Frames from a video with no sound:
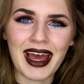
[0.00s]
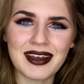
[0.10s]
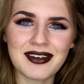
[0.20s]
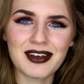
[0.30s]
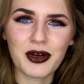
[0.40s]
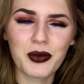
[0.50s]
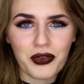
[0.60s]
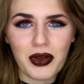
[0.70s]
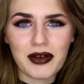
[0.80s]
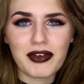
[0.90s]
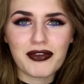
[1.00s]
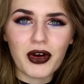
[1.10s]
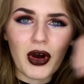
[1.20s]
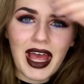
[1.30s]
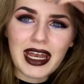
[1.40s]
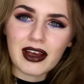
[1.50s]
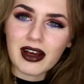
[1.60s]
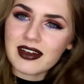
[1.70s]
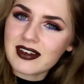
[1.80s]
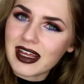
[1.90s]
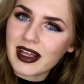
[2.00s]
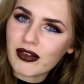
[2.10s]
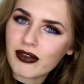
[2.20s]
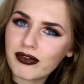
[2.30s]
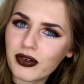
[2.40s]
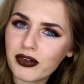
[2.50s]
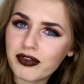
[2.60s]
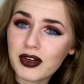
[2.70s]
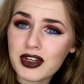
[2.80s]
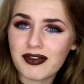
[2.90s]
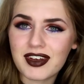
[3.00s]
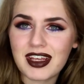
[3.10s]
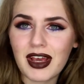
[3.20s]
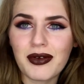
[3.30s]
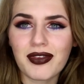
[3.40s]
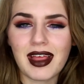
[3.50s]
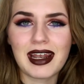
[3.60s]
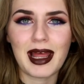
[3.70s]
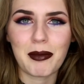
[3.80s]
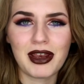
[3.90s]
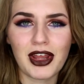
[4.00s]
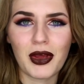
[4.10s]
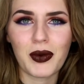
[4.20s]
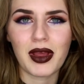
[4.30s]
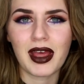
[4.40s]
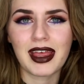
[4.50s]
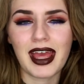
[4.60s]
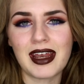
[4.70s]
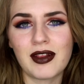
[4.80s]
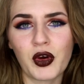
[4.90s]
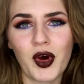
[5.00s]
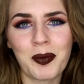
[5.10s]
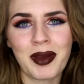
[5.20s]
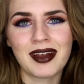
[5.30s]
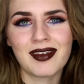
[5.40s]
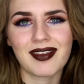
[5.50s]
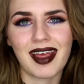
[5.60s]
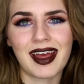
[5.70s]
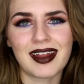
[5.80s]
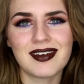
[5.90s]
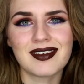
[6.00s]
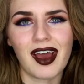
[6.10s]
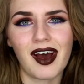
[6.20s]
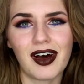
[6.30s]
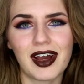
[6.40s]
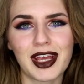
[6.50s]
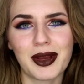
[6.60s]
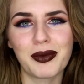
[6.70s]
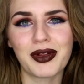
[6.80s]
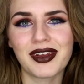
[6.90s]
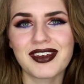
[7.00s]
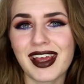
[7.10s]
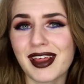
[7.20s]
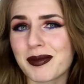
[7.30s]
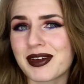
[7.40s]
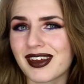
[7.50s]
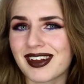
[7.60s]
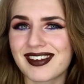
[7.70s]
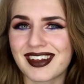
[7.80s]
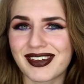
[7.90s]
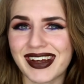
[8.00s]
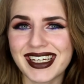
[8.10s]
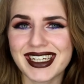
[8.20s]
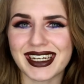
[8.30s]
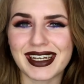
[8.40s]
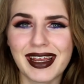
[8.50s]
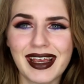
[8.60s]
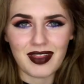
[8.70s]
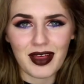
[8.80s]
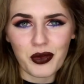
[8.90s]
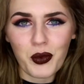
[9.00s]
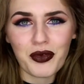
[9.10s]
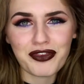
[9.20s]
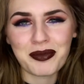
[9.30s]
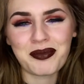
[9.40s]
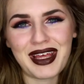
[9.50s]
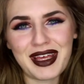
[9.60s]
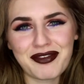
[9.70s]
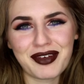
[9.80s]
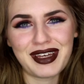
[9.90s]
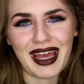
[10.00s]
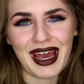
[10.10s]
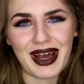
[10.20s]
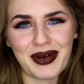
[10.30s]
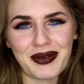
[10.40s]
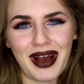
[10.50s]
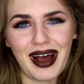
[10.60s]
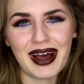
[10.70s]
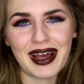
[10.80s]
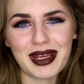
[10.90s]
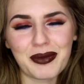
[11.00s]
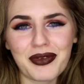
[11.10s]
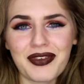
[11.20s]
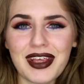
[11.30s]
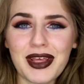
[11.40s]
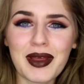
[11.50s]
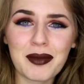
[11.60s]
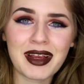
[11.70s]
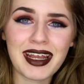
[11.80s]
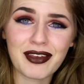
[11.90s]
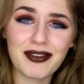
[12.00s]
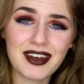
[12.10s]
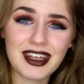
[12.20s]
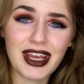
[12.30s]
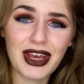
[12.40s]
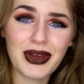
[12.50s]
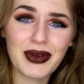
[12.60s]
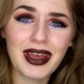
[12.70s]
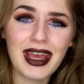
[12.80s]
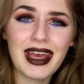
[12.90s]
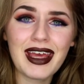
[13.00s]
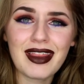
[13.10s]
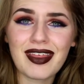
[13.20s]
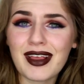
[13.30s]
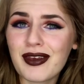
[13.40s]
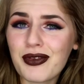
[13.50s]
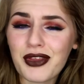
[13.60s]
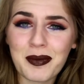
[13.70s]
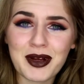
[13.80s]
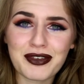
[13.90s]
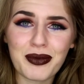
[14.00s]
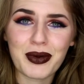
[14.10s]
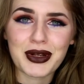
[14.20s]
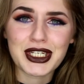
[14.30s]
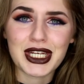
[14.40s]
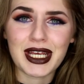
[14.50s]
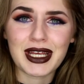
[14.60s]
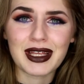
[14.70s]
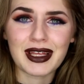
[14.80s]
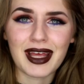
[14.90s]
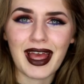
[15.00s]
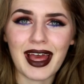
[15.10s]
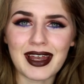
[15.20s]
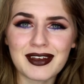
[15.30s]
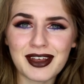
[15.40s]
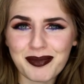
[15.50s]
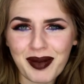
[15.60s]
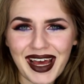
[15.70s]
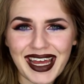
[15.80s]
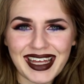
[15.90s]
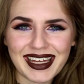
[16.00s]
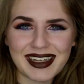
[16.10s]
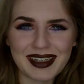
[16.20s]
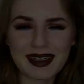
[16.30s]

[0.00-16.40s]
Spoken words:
and also if you've got any ideas for future videos, then let me know again in the comments and I will take them into consideration. So that's all from me for now. I will see you in my next video. Thank you so much for watching, and goodbye.